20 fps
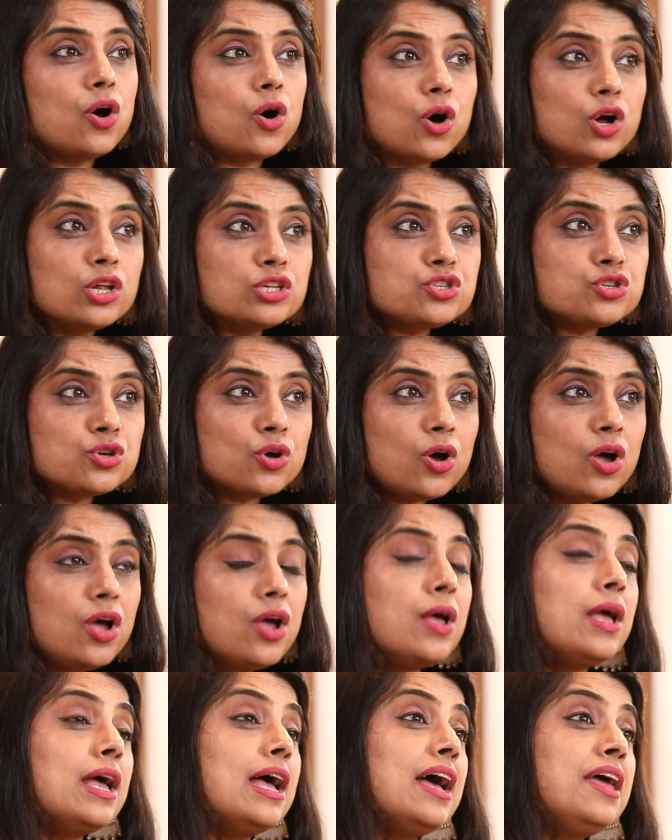Also,
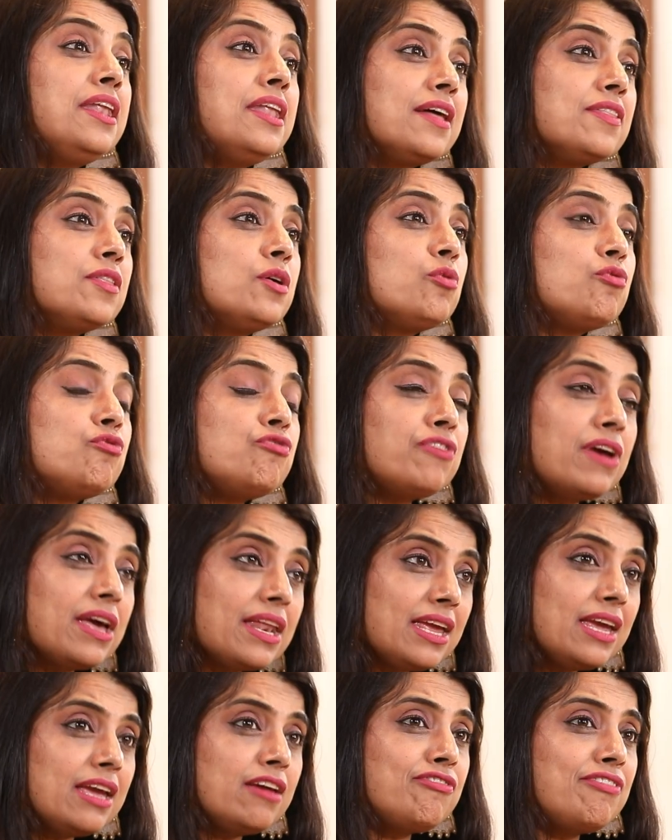another
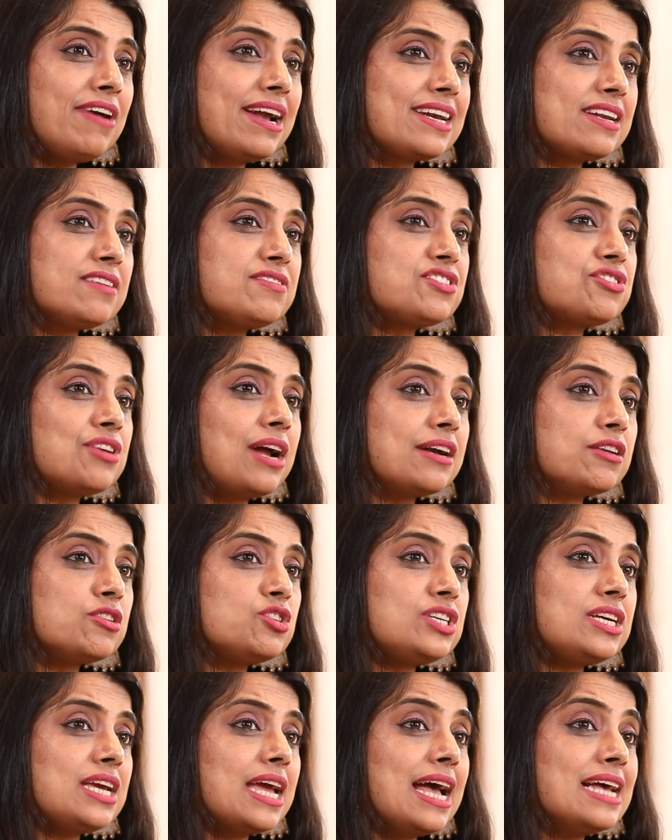very effective
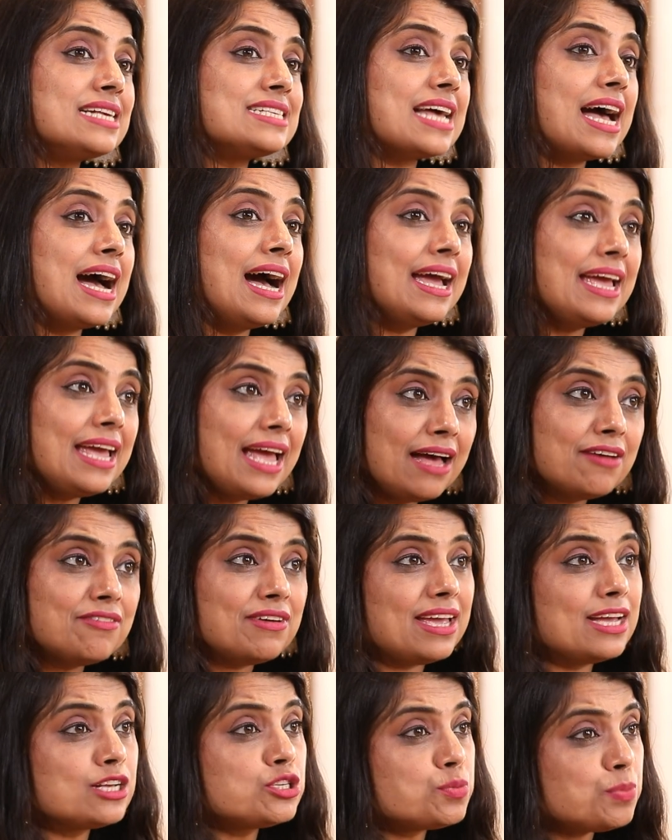strategy, as I have
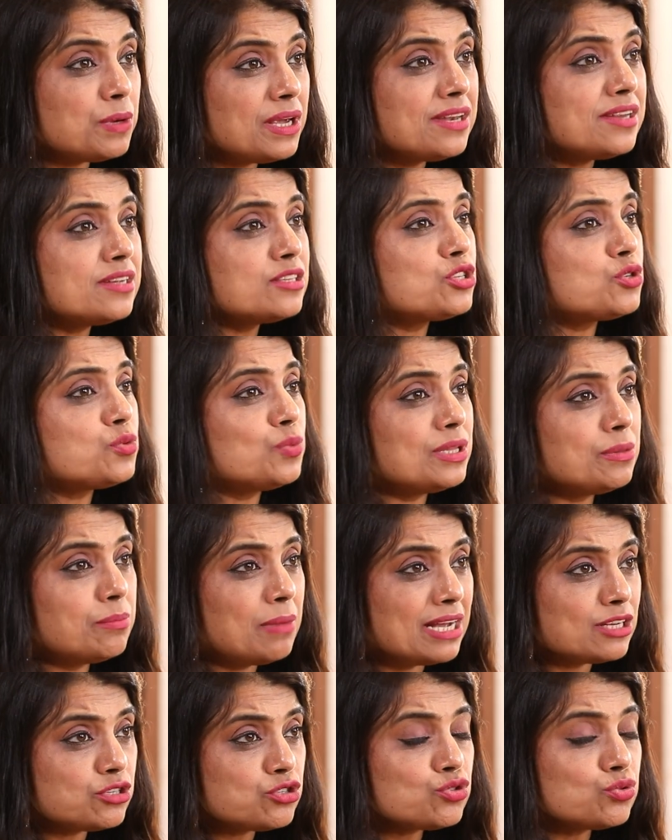experienced with
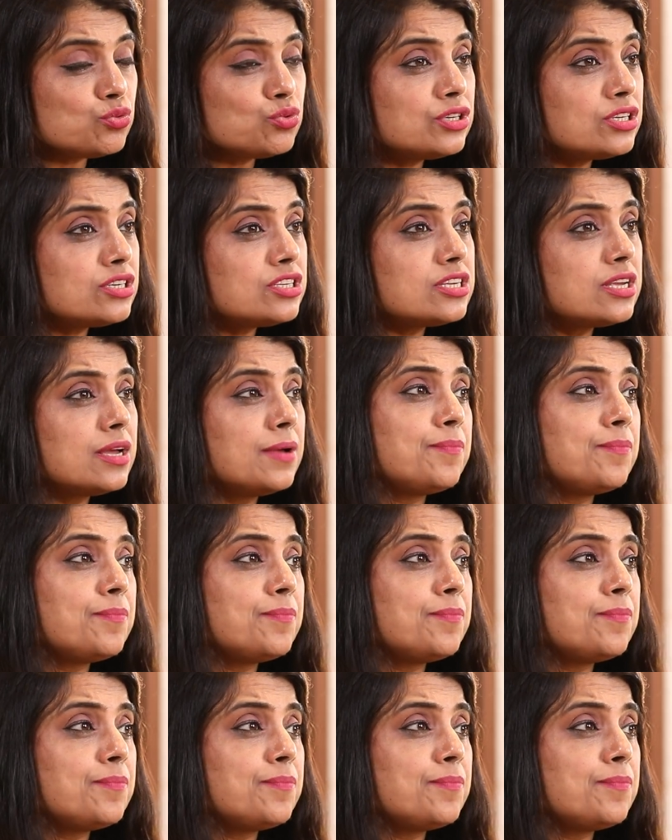my students